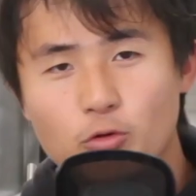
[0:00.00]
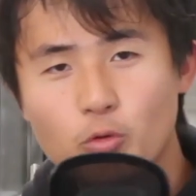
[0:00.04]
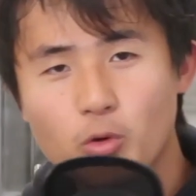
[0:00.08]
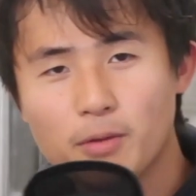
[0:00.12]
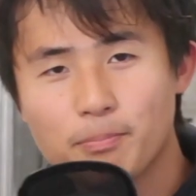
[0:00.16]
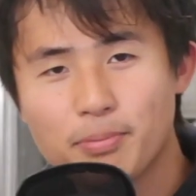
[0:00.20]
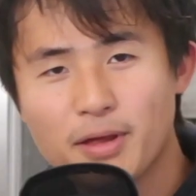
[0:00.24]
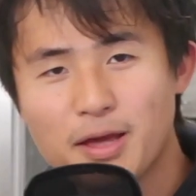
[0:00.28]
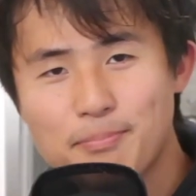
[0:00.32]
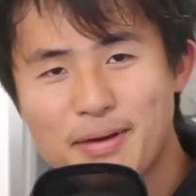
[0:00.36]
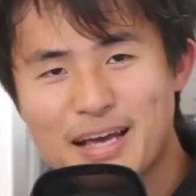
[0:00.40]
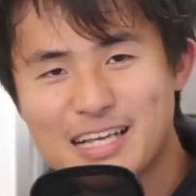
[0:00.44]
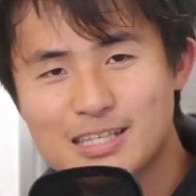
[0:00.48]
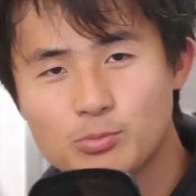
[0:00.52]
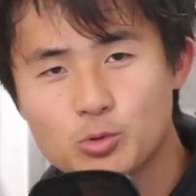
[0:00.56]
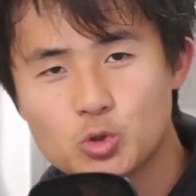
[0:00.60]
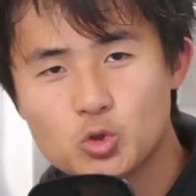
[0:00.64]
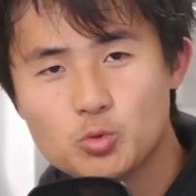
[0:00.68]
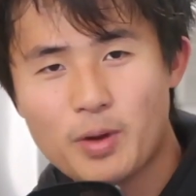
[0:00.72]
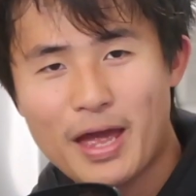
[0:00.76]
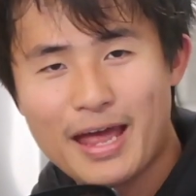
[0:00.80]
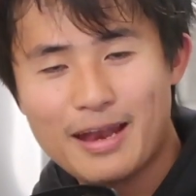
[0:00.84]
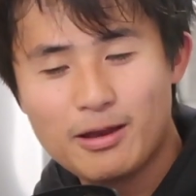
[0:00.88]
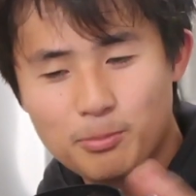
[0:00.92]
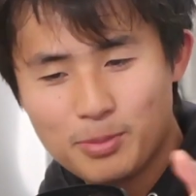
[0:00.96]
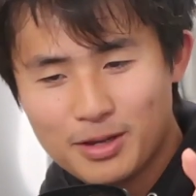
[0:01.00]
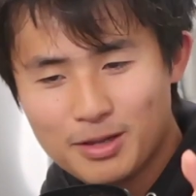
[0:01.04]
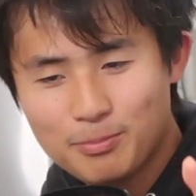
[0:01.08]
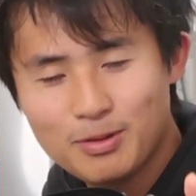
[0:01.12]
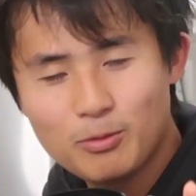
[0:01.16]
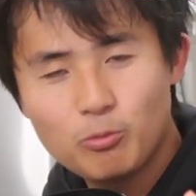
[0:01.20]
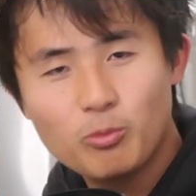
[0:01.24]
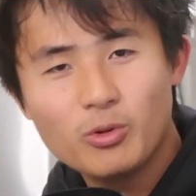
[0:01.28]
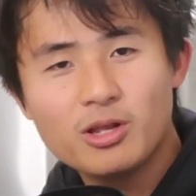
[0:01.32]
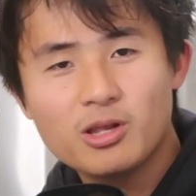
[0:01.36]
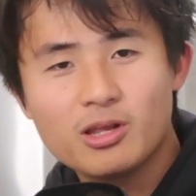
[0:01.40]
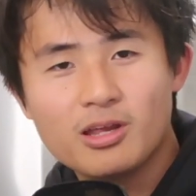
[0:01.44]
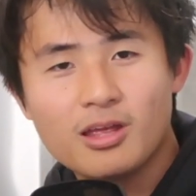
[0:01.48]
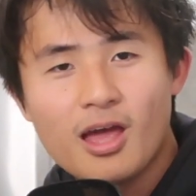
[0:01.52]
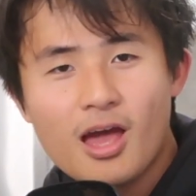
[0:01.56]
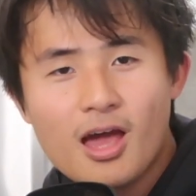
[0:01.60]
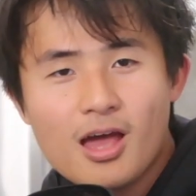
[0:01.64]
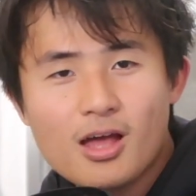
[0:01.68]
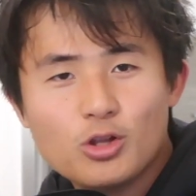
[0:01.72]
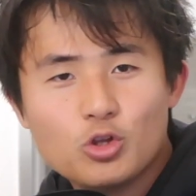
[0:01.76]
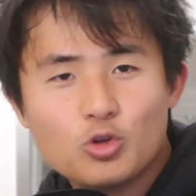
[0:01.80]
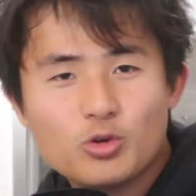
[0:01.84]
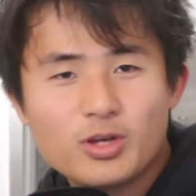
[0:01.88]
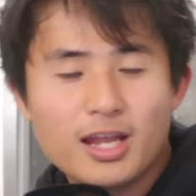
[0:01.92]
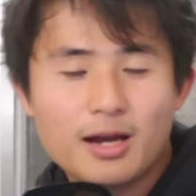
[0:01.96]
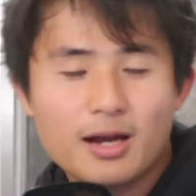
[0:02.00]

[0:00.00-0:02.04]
you want to play baseball in Japan, you better be willing to